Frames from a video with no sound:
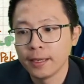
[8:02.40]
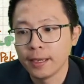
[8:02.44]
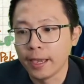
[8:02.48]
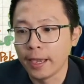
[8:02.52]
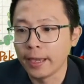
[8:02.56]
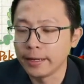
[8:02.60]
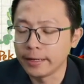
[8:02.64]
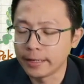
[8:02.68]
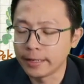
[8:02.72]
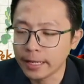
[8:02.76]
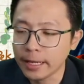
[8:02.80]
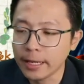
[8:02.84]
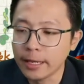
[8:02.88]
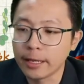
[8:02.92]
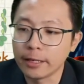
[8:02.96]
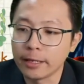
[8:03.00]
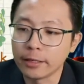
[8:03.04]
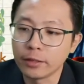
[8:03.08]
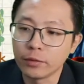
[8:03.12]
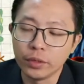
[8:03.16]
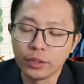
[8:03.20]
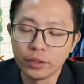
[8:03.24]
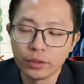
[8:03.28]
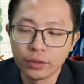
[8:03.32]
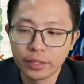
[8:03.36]
And
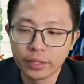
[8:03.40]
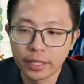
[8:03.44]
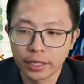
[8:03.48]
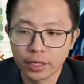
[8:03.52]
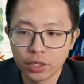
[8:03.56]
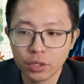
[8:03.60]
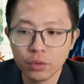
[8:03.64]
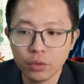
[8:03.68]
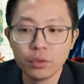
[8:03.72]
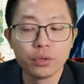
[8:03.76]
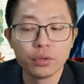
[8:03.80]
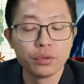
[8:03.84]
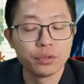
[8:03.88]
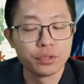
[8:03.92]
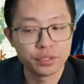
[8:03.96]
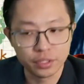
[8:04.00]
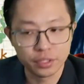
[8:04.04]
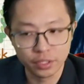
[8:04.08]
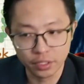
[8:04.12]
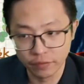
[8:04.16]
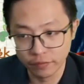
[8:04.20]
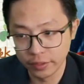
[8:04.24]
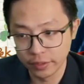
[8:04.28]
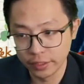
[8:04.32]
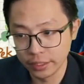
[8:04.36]
then we know that Q equal to
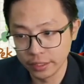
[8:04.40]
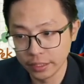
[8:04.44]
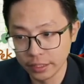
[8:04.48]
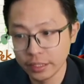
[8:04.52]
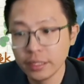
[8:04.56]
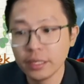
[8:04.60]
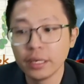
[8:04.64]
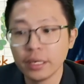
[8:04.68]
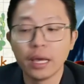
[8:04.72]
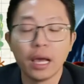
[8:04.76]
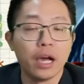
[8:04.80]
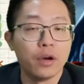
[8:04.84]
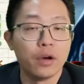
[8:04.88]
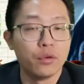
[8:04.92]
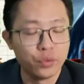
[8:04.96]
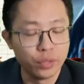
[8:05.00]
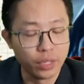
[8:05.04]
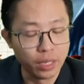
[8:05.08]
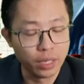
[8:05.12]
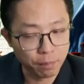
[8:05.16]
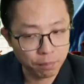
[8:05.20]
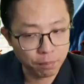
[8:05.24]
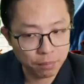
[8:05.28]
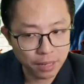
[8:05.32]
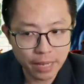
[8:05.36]
CV. We
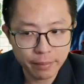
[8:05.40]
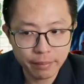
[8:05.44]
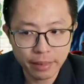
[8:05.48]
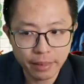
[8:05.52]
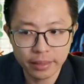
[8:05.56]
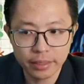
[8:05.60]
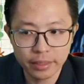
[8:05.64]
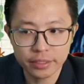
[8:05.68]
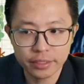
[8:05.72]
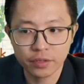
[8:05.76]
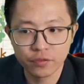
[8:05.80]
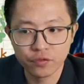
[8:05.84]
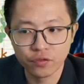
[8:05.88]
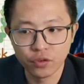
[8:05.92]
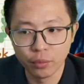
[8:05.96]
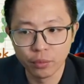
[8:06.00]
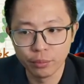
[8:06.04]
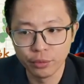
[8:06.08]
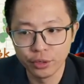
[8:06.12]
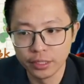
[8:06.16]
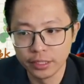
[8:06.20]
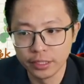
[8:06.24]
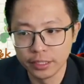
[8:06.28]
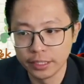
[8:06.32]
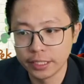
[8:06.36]
apply back this
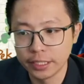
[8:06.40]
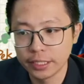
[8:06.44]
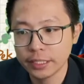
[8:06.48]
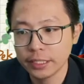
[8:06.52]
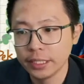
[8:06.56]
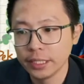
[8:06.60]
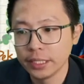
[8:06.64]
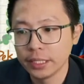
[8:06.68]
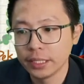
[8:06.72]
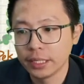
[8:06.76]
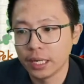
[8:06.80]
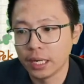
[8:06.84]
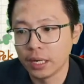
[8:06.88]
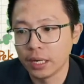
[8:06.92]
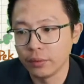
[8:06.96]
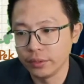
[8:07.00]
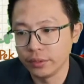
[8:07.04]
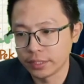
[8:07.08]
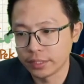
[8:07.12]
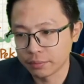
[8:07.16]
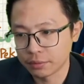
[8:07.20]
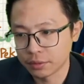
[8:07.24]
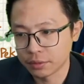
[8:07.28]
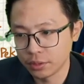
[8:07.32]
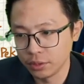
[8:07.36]
formula. We
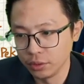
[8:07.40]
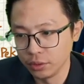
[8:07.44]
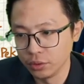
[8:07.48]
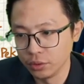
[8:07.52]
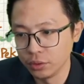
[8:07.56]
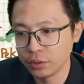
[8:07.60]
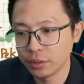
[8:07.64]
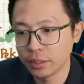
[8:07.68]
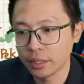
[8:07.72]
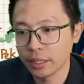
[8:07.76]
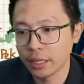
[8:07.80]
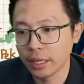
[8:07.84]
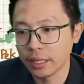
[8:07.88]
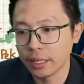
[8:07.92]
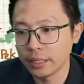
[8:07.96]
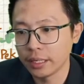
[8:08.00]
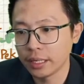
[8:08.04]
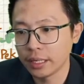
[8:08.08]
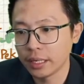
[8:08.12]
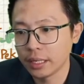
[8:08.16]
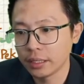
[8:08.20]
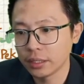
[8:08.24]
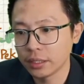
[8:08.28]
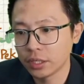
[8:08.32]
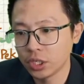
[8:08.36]
substitute, and
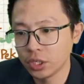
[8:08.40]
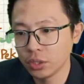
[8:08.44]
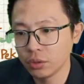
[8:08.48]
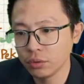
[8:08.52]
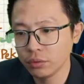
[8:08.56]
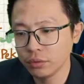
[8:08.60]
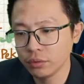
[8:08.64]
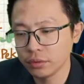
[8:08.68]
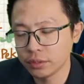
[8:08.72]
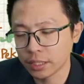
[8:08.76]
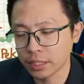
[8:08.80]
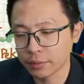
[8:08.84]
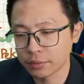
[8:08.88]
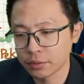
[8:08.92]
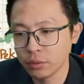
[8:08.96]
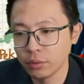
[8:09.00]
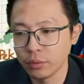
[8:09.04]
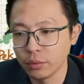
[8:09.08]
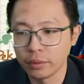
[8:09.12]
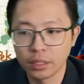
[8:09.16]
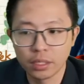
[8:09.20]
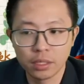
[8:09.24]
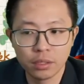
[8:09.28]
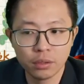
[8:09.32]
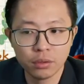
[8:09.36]
then Q we substitute
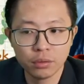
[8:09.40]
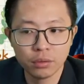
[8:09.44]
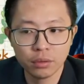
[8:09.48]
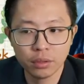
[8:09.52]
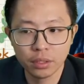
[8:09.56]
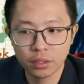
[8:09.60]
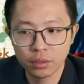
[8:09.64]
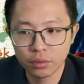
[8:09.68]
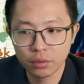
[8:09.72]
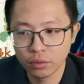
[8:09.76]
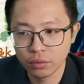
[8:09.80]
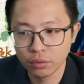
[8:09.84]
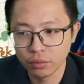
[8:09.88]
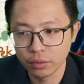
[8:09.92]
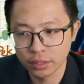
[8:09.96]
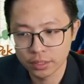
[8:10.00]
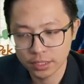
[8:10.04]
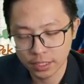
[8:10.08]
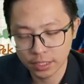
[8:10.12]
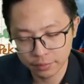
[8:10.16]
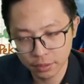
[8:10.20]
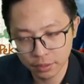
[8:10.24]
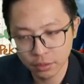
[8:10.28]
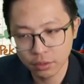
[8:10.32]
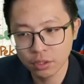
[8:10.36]
with Q. We
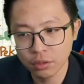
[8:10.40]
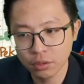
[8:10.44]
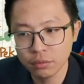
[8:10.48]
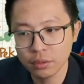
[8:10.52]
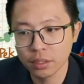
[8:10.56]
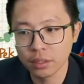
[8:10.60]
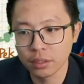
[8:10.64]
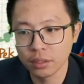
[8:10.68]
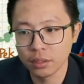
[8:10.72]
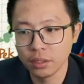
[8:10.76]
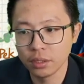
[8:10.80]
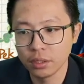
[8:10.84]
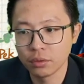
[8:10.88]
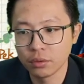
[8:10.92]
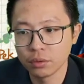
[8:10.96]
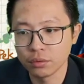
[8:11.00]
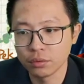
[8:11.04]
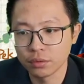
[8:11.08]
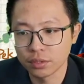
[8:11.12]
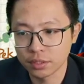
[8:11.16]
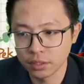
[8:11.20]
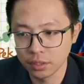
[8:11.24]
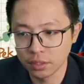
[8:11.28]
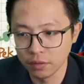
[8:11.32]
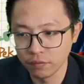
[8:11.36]
substitute the equal to
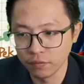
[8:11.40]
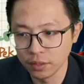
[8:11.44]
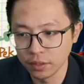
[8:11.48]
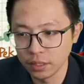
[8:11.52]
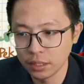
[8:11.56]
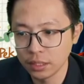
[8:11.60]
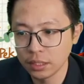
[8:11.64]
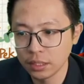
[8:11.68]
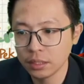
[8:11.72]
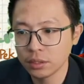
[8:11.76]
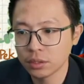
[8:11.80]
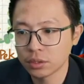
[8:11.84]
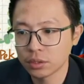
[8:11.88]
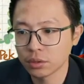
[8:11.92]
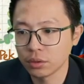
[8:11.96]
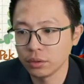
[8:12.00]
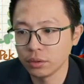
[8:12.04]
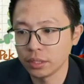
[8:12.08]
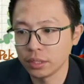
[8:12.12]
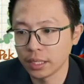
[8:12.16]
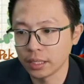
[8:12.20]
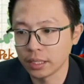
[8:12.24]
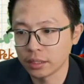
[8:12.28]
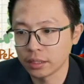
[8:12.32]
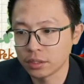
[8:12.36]
CV, so you
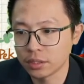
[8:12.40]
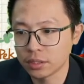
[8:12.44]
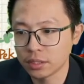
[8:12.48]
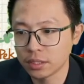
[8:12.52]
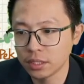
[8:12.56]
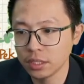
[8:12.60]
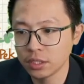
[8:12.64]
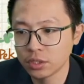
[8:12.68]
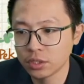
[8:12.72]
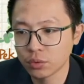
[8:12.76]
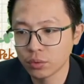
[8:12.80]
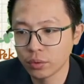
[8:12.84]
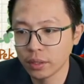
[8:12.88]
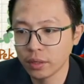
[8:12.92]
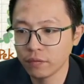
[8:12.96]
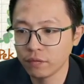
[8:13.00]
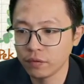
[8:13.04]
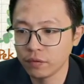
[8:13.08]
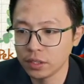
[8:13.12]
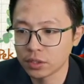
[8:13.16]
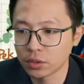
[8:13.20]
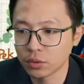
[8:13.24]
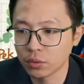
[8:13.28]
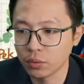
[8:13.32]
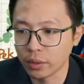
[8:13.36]
get C square
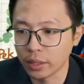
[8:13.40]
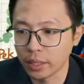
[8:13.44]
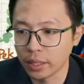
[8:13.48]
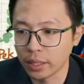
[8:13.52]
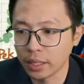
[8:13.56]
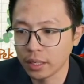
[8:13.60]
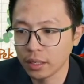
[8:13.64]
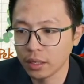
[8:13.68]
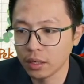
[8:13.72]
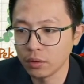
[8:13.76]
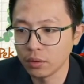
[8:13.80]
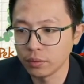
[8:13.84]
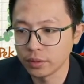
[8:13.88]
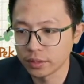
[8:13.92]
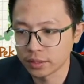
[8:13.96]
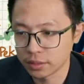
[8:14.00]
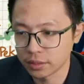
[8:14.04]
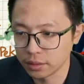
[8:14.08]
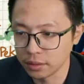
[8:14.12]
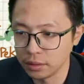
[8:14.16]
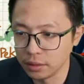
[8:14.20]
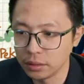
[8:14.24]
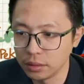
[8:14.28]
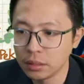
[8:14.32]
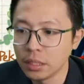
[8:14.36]
V square over
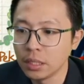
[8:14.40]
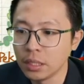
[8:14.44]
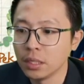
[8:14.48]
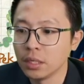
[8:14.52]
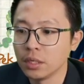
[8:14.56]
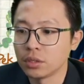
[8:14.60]
C.